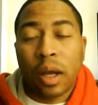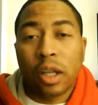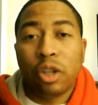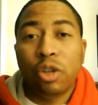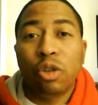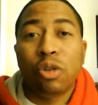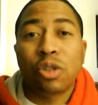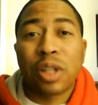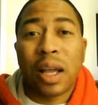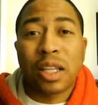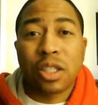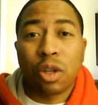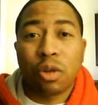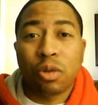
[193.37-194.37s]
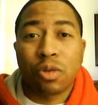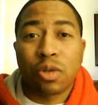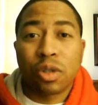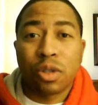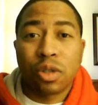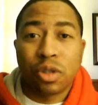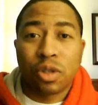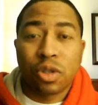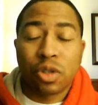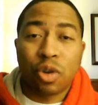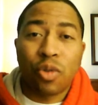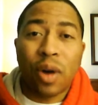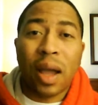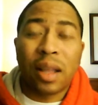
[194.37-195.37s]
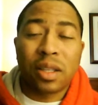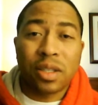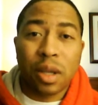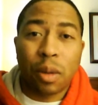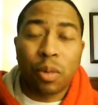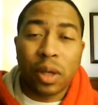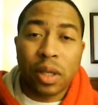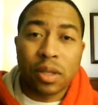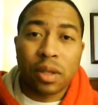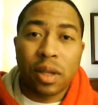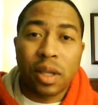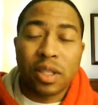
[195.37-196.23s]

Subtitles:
You utilize those to ride the subways